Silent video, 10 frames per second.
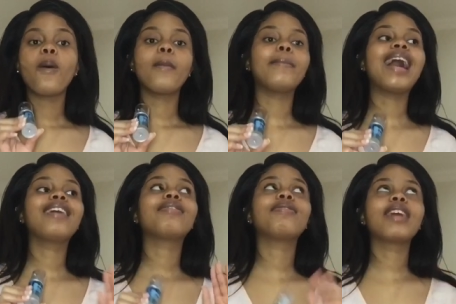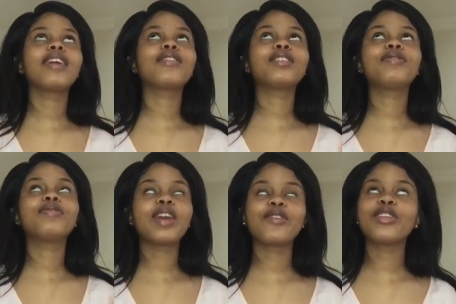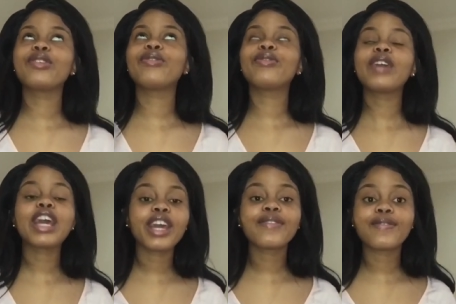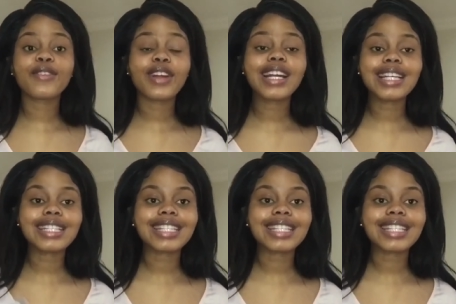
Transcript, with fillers: my favorite, favorite, favorite,